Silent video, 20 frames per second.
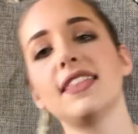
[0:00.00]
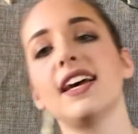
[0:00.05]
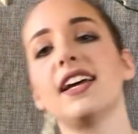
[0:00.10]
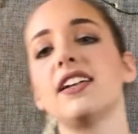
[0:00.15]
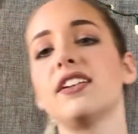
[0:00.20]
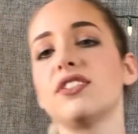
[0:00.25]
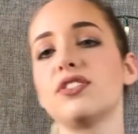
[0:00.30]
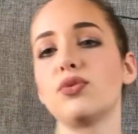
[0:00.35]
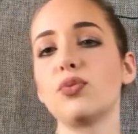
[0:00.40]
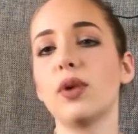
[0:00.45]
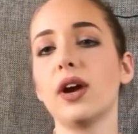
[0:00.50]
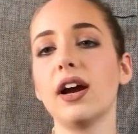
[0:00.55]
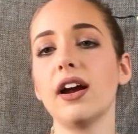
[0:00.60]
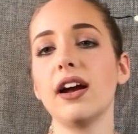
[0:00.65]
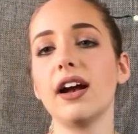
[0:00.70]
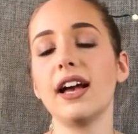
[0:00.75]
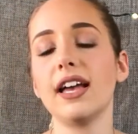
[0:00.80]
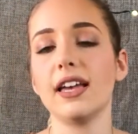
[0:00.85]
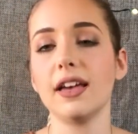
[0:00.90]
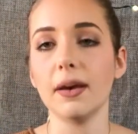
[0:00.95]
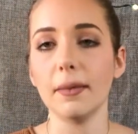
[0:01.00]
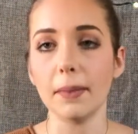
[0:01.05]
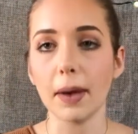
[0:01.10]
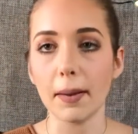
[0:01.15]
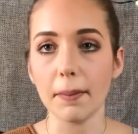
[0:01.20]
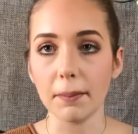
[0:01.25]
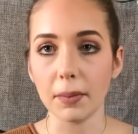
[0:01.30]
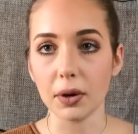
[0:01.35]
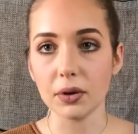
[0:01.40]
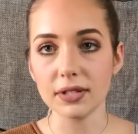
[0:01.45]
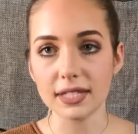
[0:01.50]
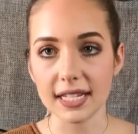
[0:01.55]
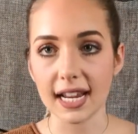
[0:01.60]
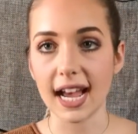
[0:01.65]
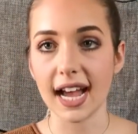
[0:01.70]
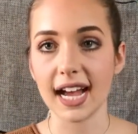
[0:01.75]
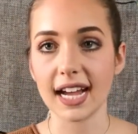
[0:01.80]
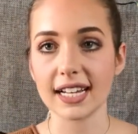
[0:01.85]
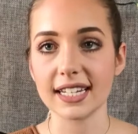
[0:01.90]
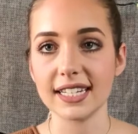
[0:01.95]
That is where I am
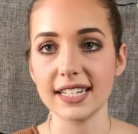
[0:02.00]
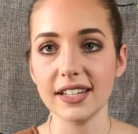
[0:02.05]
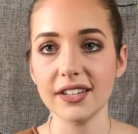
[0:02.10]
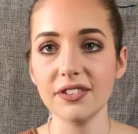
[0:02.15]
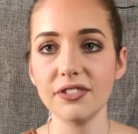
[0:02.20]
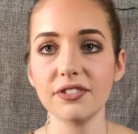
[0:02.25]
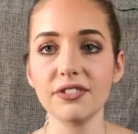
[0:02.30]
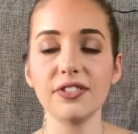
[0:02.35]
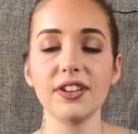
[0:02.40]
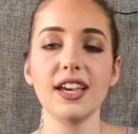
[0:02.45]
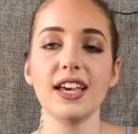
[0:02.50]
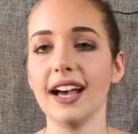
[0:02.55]
most active.